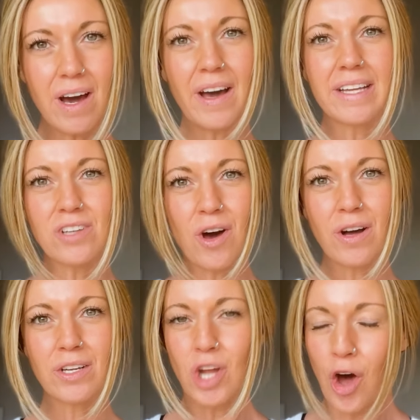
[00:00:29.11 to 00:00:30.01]
I
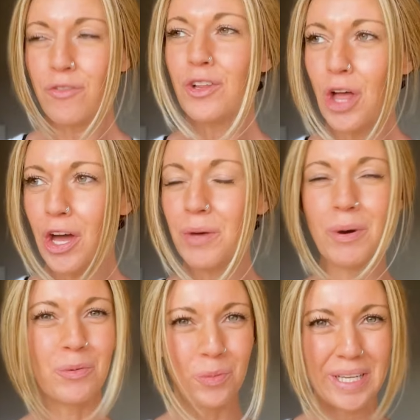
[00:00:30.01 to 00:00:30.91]
talk an awful lot
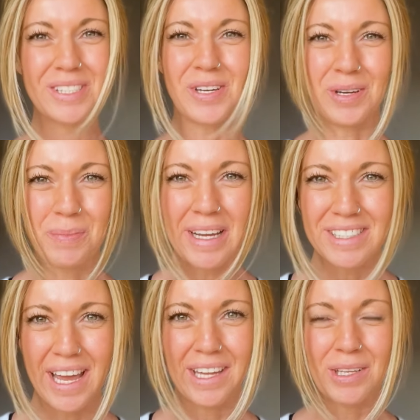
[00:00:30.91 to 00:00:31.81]
about wigs on my
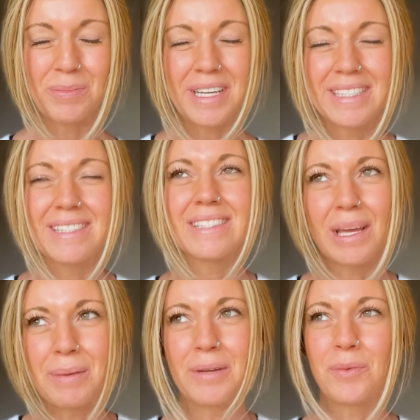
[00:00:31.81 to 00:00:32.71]
channel because, I
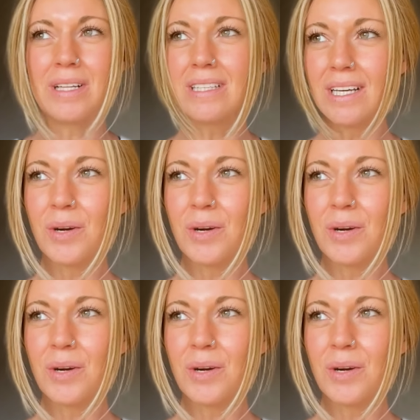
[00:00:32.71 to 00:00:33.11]
mean, well,